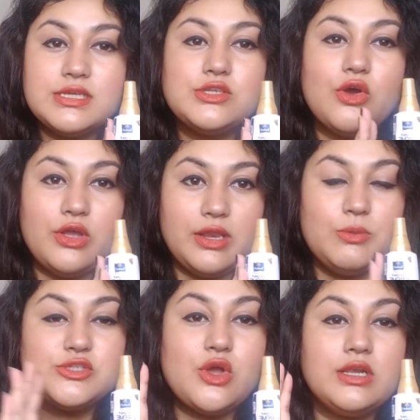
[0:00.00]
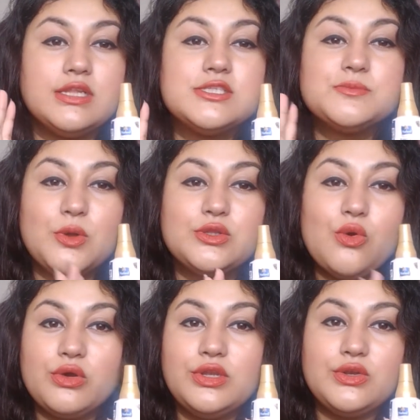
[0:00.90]
that oil which contains both
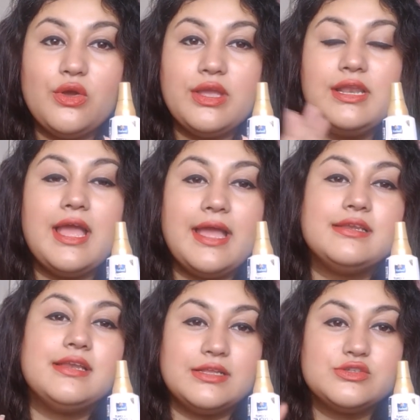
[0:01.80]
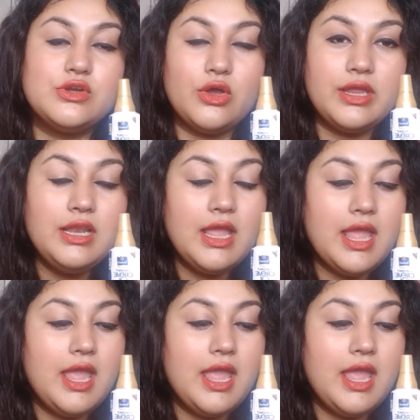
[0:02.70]
coconut oil and natural oil,